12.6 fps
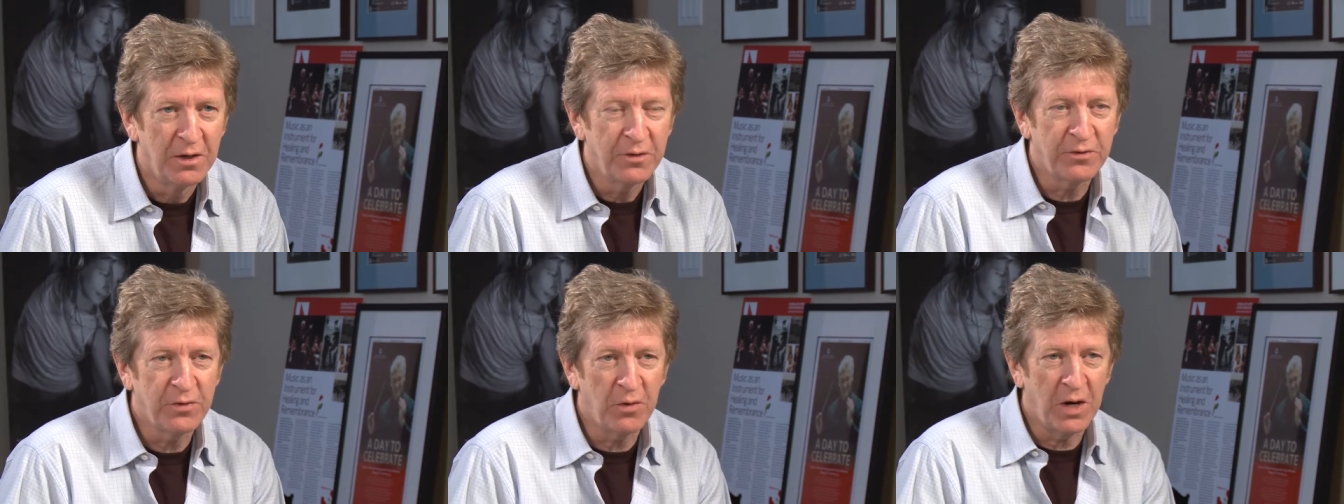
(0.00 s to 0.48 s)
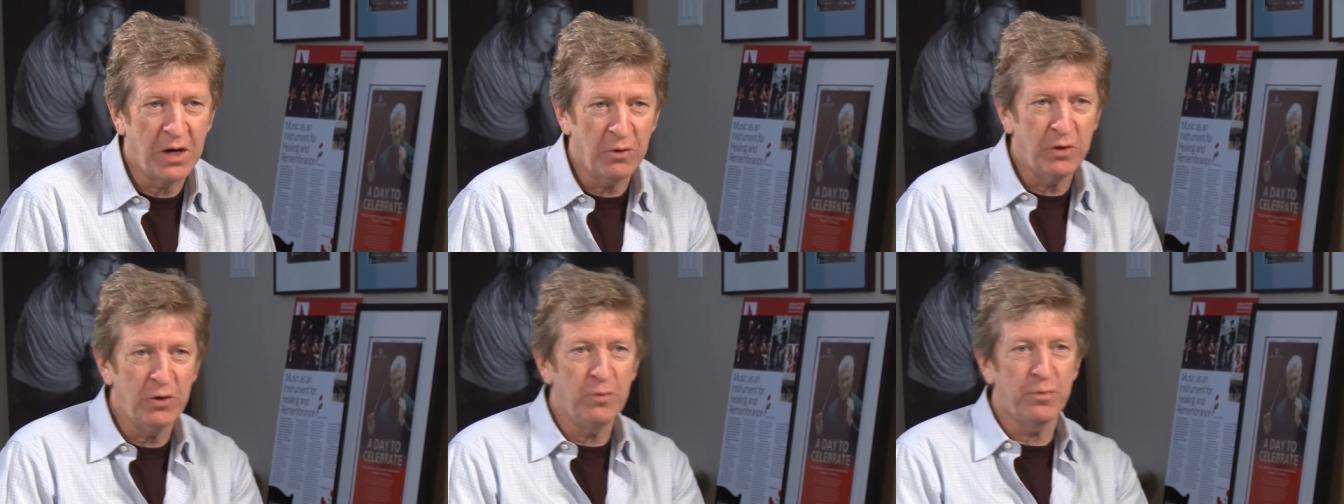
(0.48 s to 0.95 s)
So how
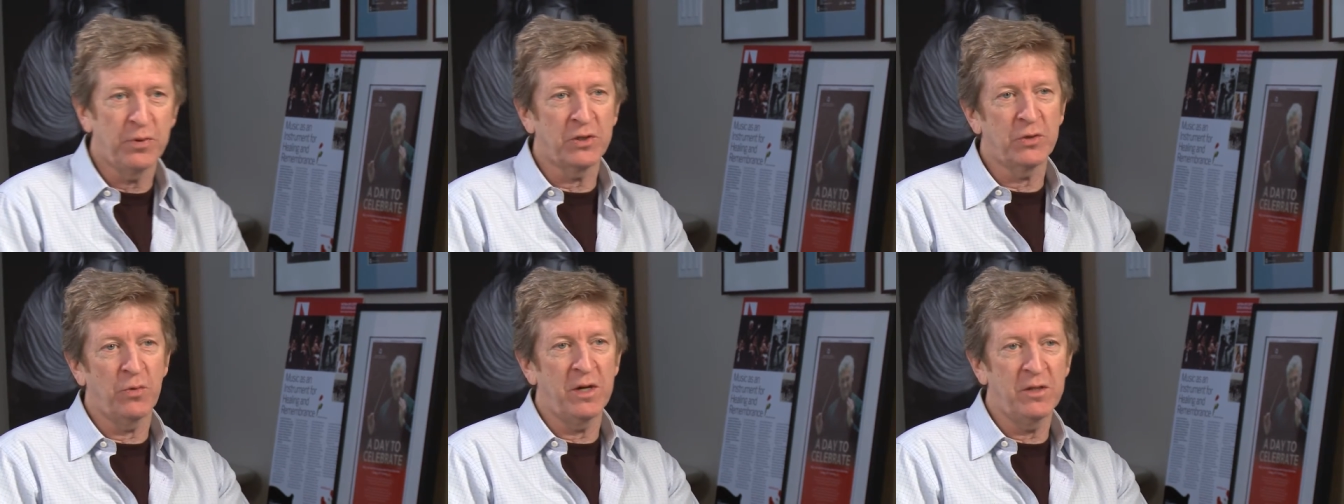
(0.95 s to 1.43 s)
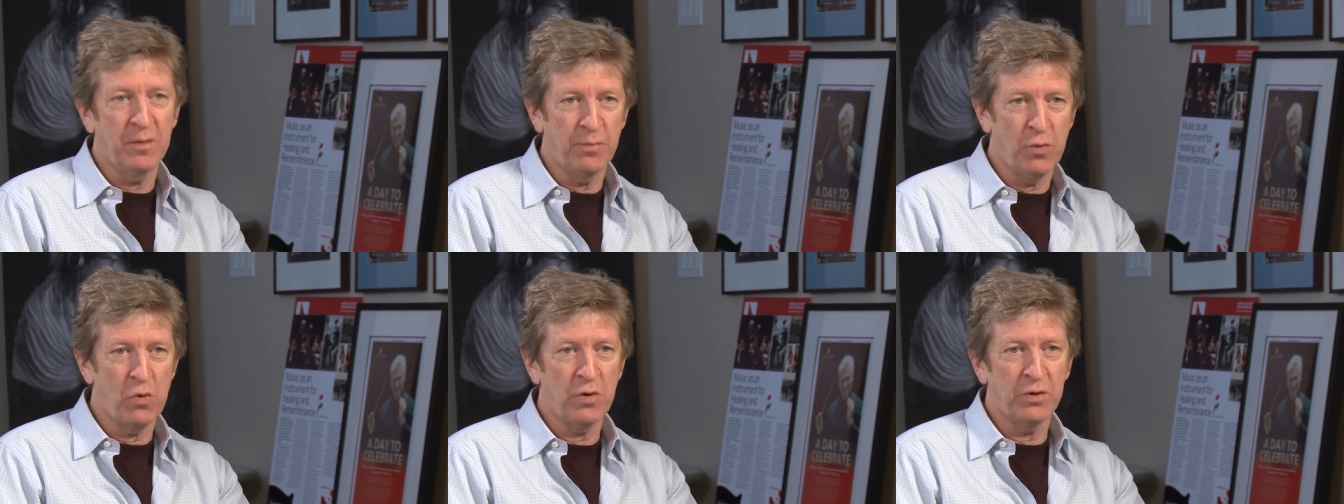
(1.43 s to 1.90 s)
do you persuade the
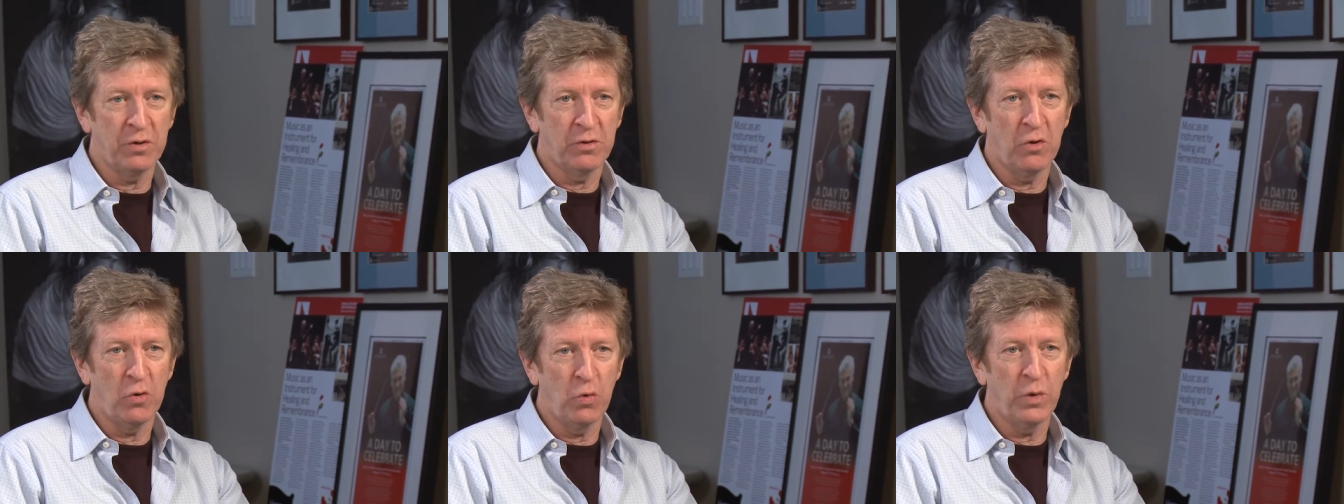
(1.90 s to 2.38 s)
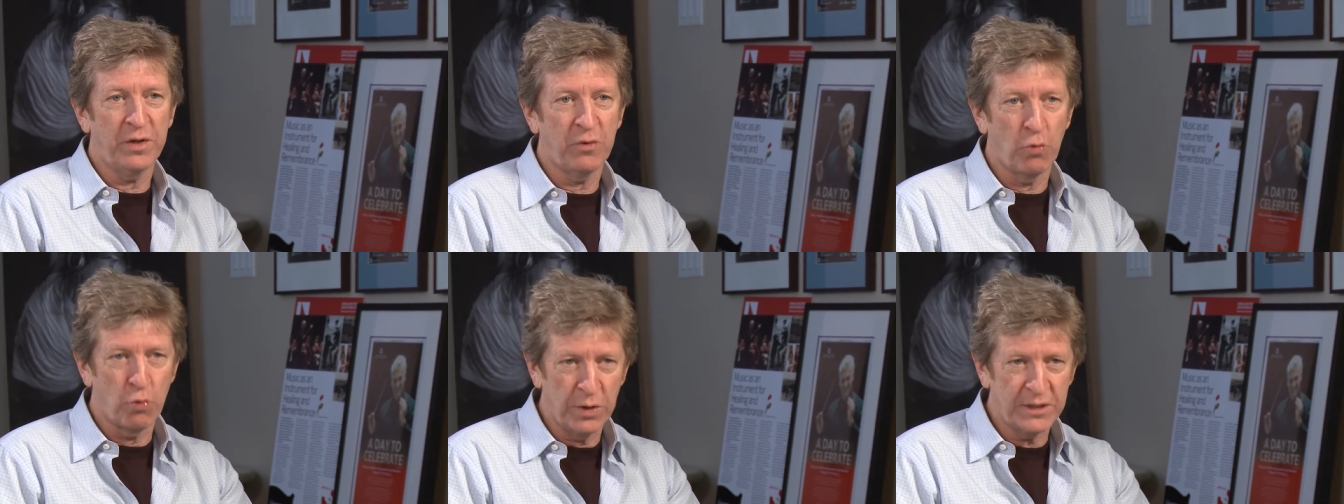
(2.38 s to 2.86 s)
board to go I, with
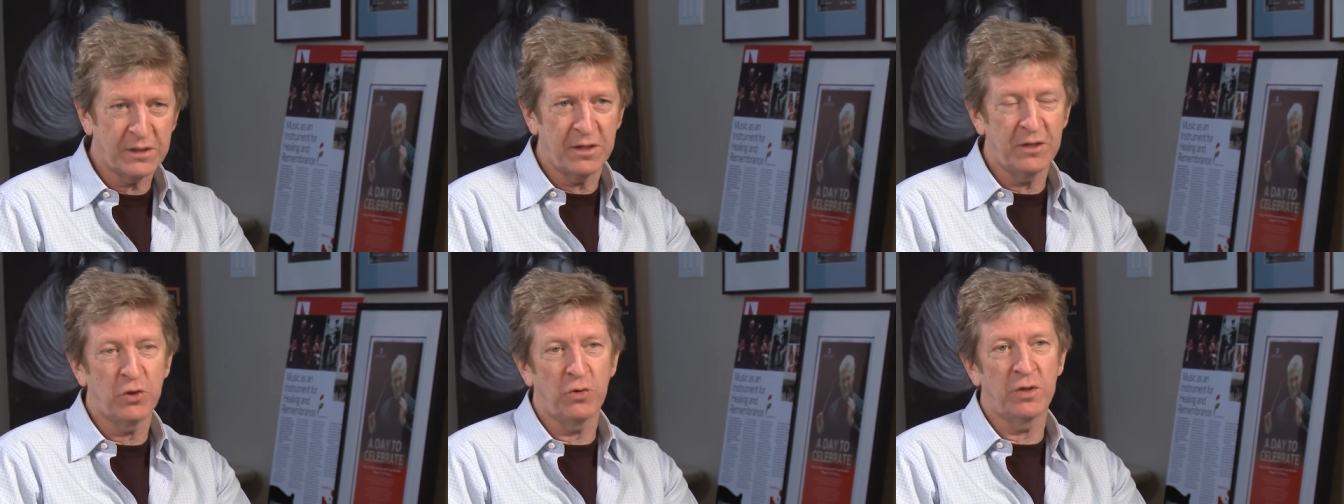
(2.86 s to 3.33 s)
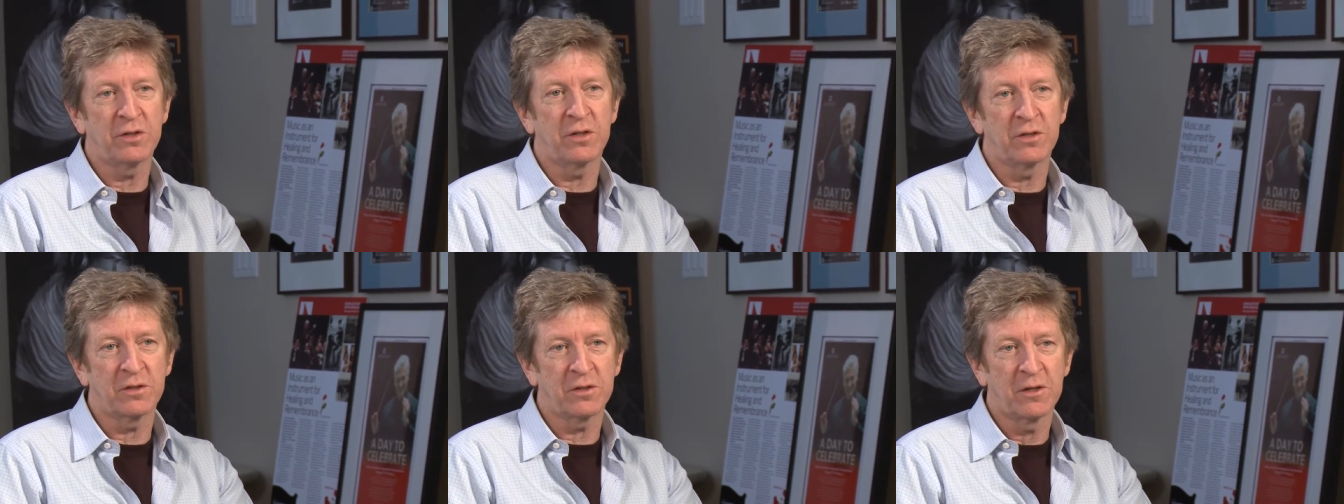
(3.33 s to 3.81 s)
risky the, choices?
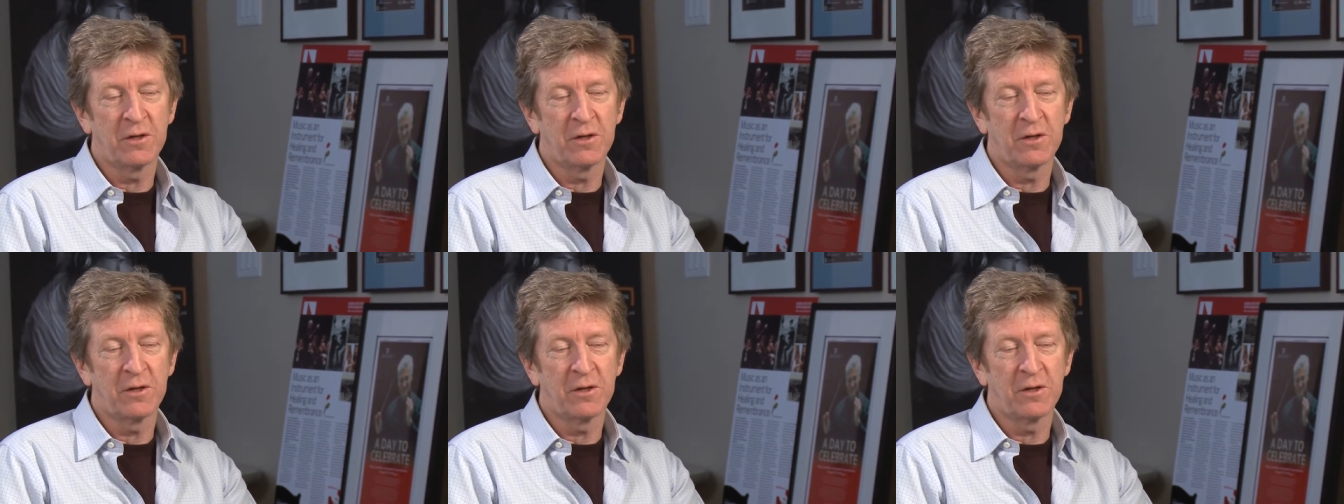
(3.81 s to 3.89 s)
The,